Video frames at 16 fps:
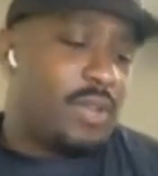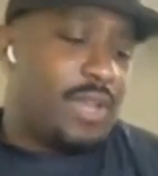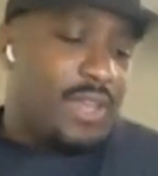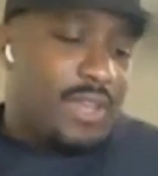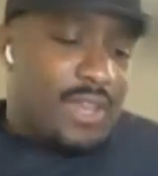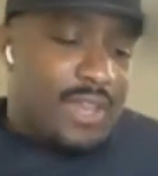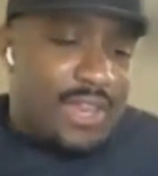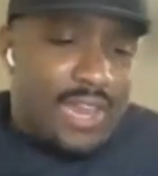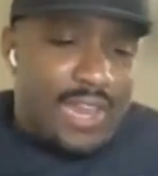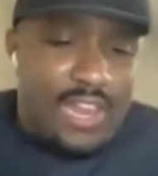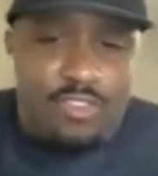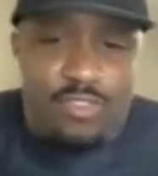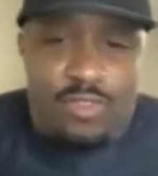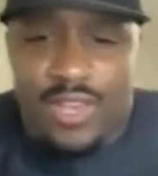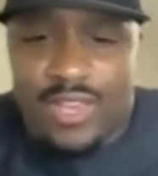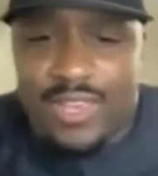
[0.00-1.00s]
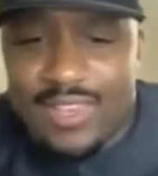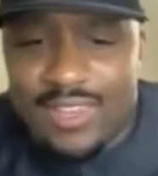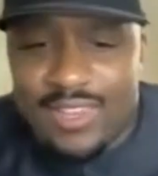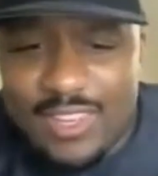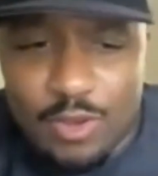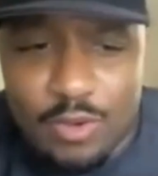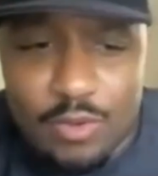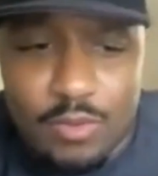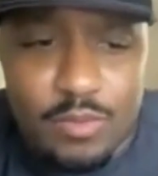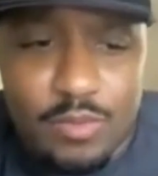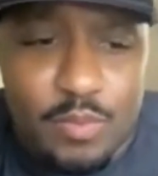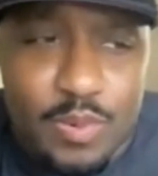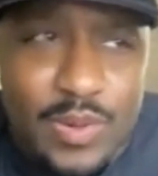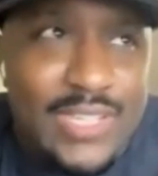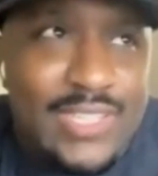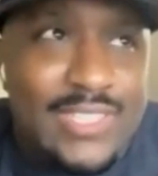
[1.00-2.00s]
and that I try and
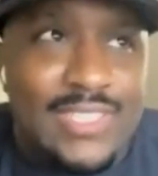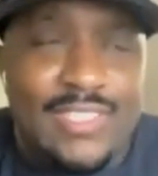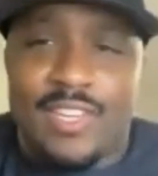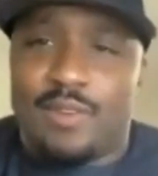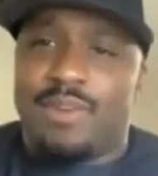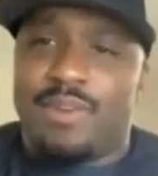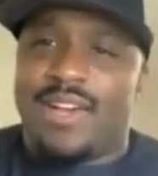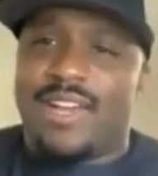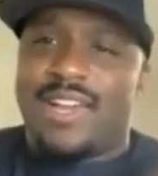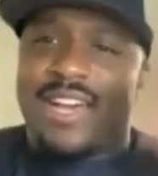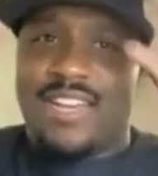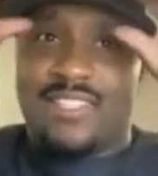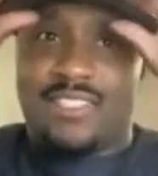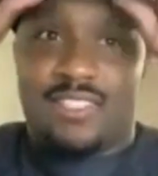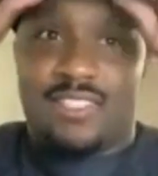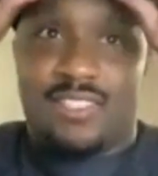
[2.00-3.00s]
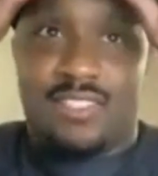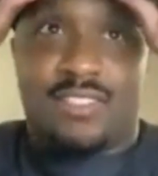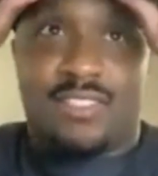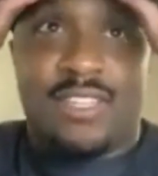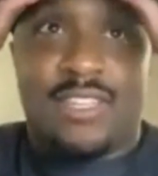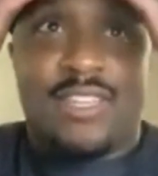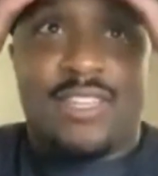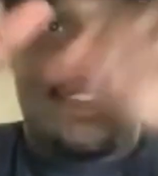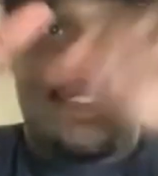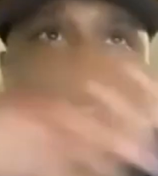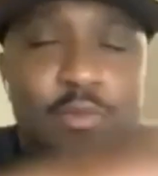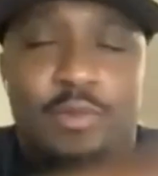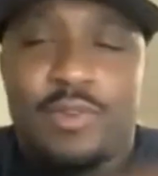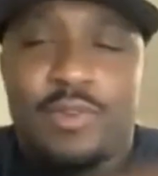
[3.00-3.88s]
preach and tell my guys is the